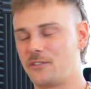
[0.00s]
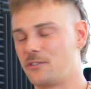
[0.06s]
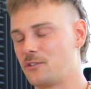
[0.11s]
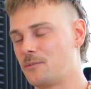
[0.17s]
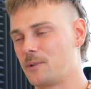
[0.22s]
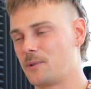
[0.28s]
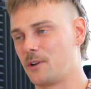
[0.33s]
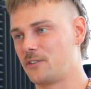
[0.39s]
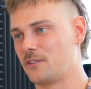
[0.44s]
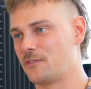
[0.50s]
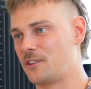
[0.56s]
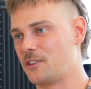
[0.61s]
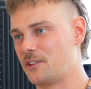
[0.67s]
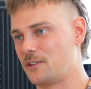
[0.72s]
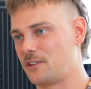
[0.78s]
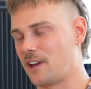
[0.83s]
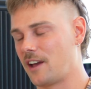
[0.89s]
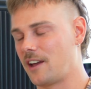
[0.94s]
them when I was living
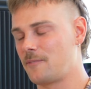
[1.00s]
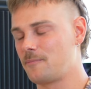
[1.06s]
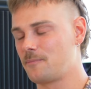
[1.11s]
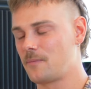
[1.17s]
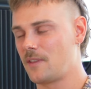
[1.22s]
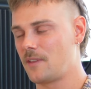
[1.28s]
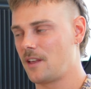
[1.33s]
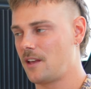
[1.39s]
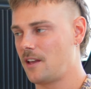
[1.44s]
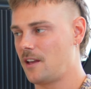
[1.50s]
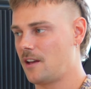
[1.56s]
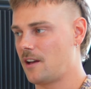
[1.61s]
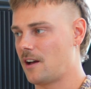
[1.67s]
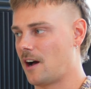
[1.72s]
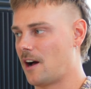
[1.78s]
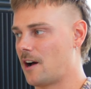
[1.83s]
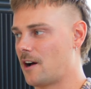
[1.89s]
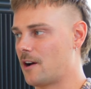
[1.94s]
in the UK.
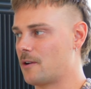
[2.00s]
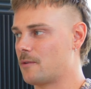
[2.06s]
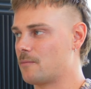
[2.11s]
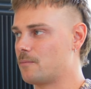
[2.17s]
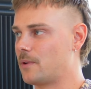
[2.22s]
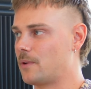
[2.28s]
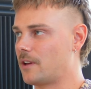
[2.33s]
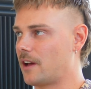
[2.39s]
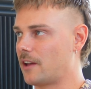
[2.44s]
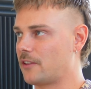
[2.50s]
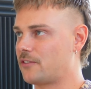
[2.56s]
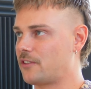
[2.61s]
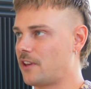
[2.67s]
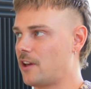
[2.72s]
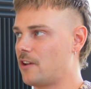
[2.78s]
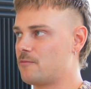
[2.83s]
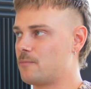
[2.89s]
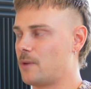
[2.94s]
But a
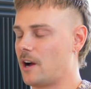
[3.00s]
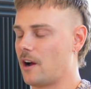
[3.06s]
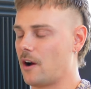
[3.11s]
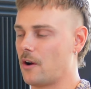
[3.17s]
set of my